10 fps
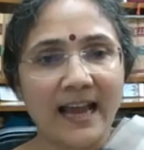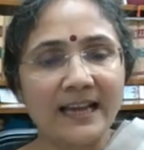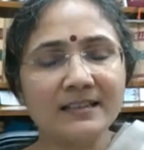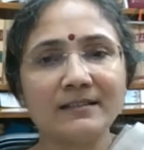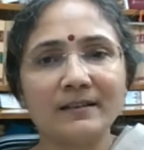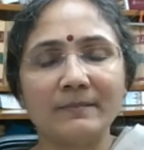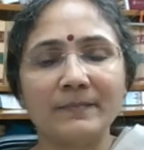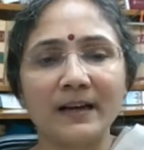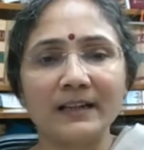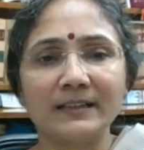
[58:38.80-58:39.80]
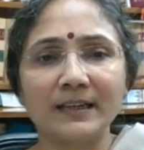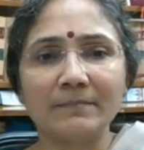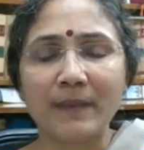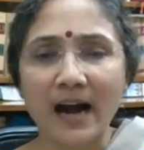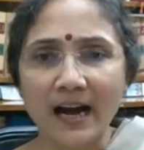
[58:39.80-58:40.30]
And the
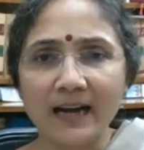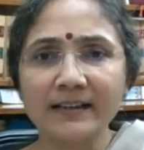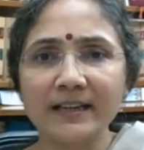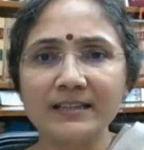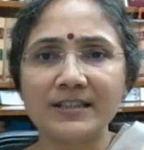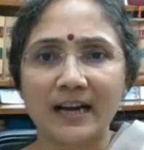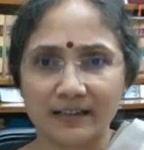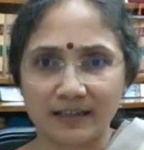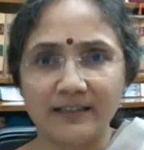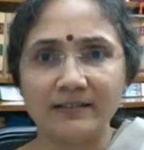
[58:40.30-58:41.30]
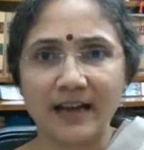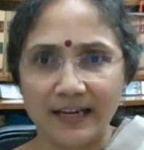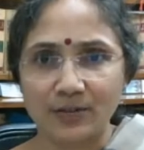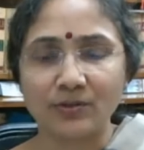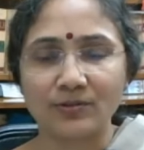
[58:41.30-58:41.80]
bar in Jharkhand
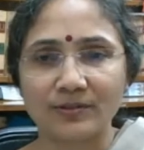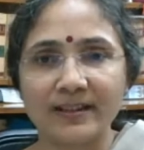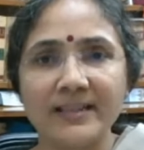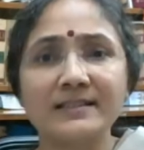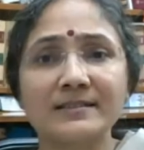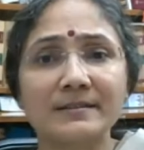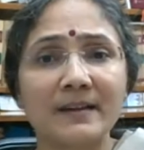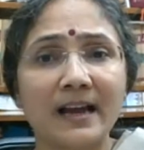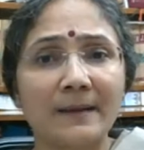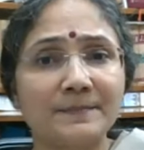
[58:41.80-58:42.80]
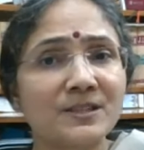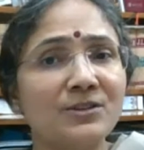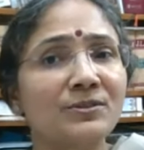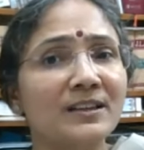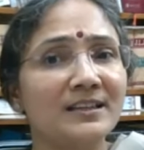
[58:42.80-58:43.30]
High Court is
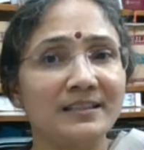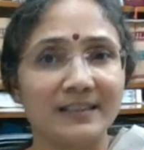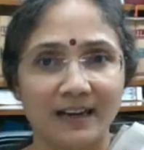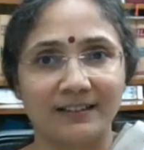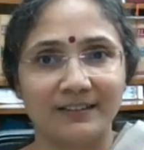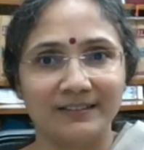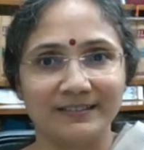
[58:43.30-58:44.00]
absolutely young.